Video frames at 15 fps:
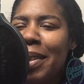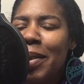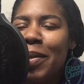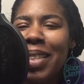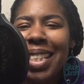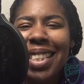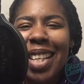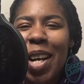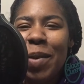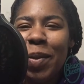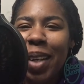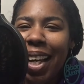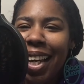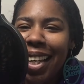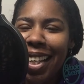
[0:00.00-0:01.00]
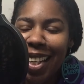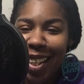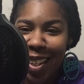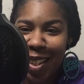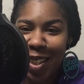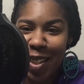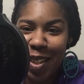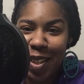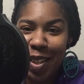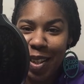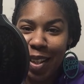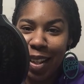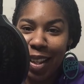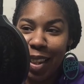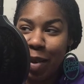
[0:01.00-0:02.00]
what's up with
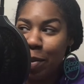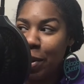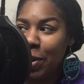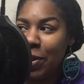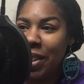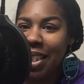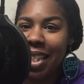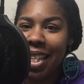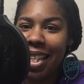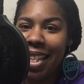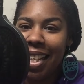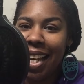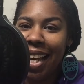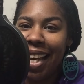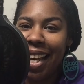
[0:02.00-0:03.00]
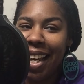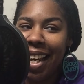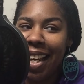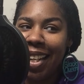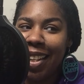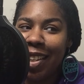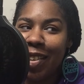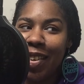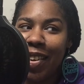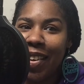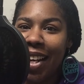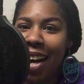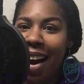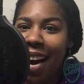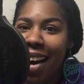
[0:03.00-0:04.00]
the Boosie and
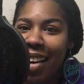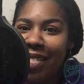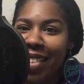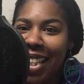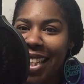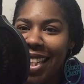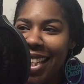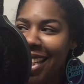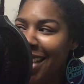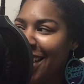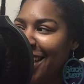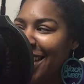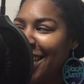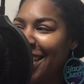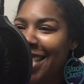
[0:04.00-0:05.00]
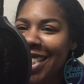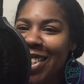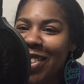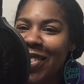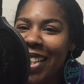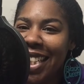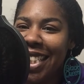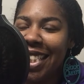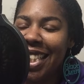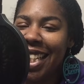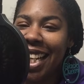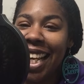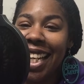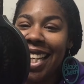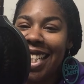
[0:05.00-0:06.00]
Lori Harvey
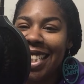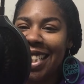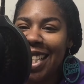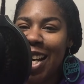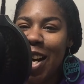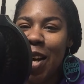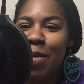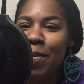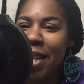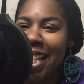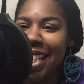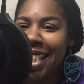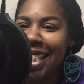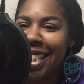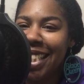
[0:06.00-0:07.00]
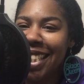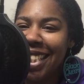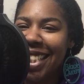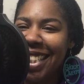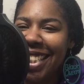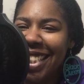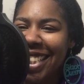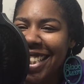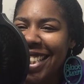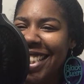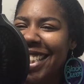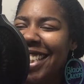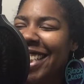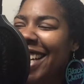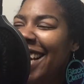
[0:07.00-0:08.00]
situation and his comments?
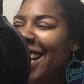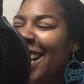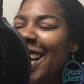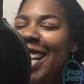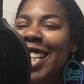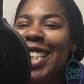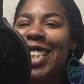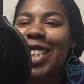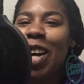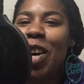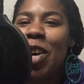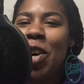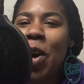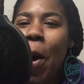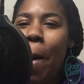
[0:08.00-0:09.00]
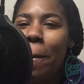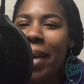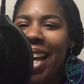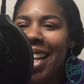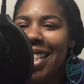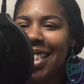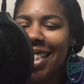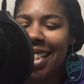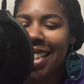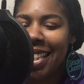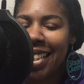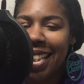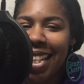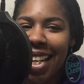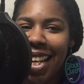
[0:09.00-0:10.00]
So
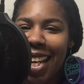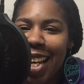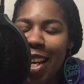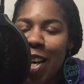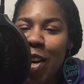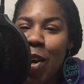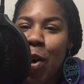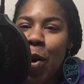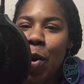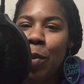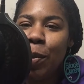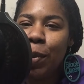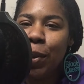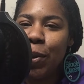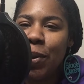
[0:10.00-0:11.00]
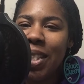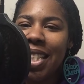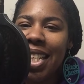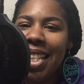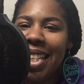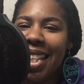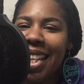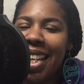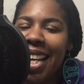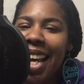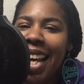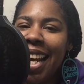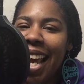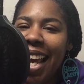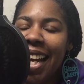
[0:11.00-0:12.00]
basically, Boosie
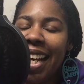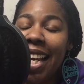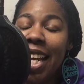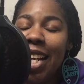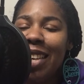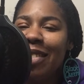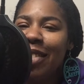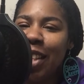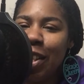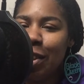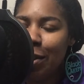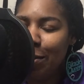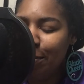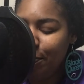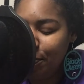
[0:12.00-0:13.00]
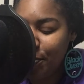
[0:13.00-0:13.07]
did an interview